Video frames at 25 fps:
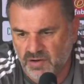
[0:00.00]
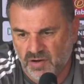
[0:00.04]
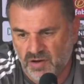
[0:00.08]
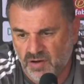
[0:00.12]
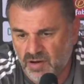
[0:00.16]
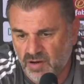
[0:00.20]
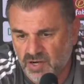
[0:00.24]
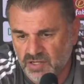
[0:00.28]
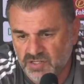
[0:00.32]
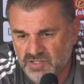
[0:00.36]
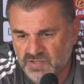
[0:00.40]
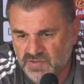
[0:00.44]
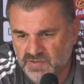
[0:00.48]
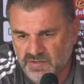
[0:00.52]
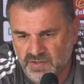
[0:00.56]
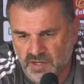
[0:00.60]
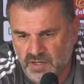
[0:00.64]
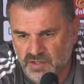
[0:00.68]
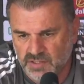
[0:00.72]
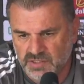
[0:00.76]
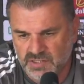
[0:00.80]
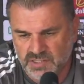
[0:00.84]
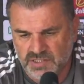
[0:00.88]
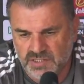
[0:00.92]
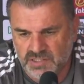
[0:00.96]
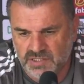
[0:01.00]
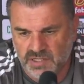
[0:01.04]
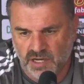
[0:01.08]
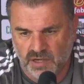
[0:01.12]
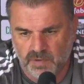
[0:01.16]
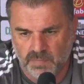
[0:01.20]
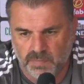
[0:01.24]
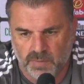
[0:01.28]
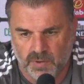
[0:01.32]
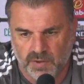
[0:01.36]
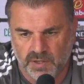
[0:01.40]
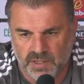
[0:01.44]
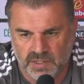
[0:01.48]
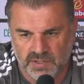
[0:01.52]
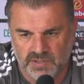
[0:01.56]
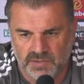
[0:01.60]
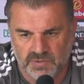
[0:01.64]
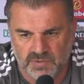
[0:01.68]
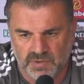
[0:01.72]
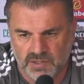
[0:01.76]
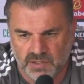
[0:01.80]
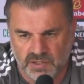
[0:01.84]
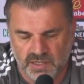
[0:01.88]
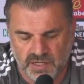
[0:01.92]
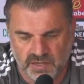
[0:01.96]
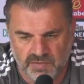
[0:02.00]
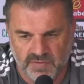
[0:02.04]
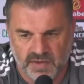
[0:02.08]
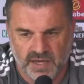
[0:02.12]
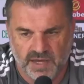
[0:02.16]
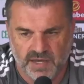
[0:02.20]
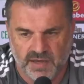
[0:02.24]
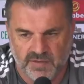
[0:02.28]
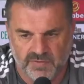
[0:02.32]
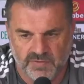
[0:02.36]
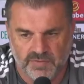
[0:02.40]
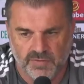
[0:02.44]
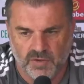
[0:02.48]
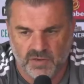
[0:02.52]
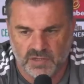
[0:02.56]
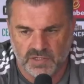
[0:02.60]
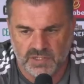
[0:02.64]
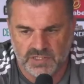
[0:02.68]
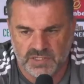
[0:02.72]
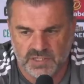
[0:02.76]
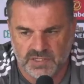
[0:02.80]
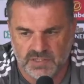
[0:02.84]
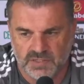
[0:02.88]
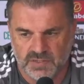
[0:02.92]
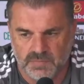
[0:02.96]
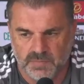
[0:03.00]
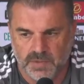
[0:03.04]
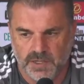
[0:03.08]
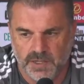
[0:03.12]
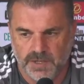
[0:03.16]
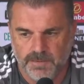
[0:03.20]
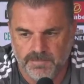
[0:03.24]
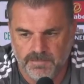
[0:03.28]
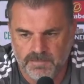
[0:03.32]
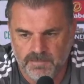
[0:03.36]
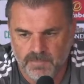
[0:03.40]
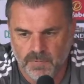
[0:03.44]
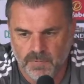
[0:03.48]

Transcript: I just don't buy into it. I never have. Like I said, to me,